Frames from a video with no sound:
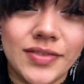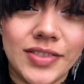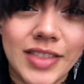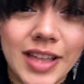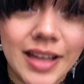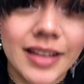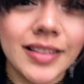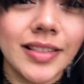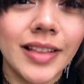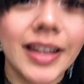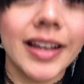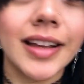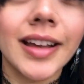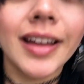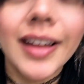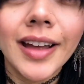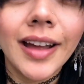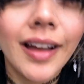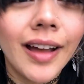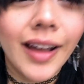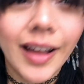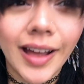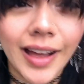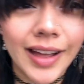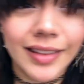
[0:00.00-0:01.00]
if that like
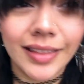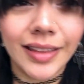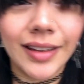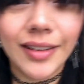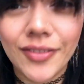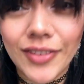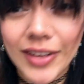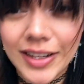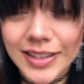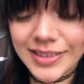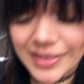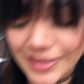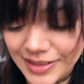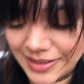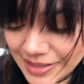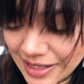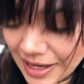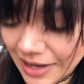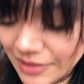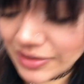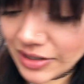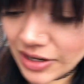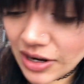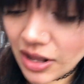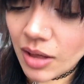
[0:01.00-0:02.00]
highly affects the
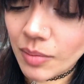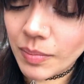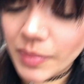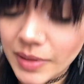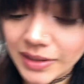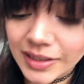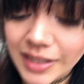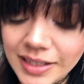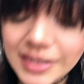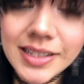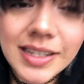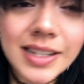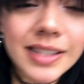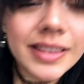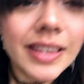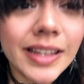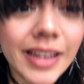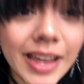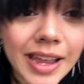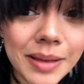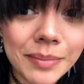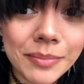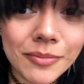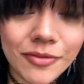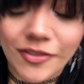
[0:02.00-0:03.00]
sound at all, but let's get the
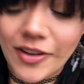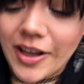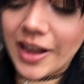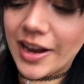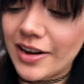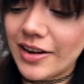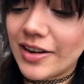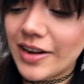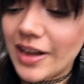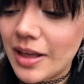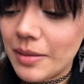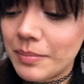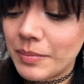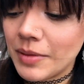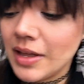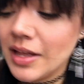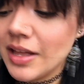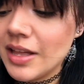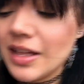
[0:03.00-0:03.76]
game fired up.